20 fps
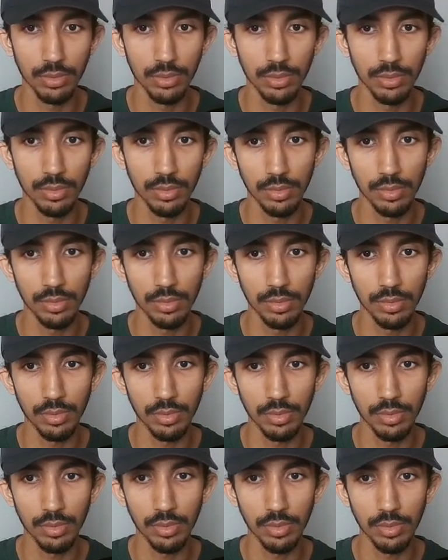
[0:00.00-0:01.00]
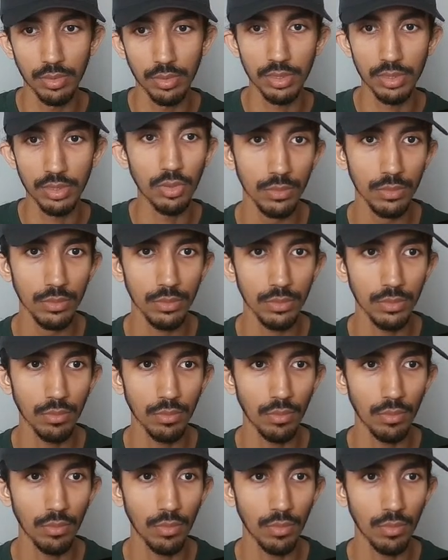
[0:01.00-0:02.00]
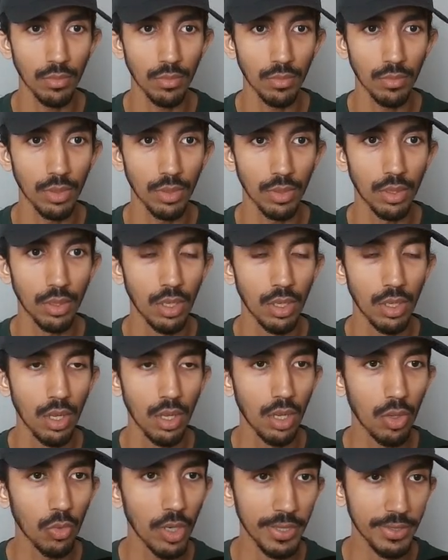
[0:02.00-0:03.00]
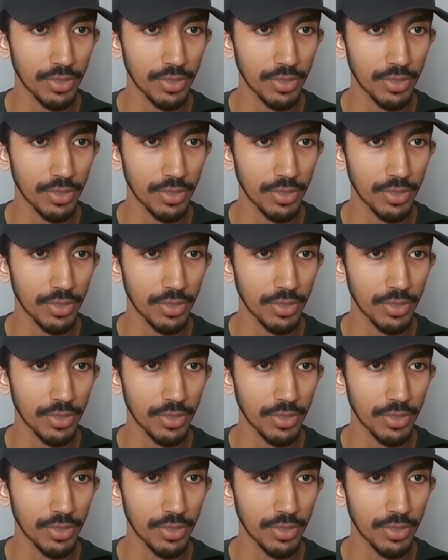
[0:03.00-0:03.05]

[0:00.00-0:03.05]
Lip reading: Let's click on run. All right,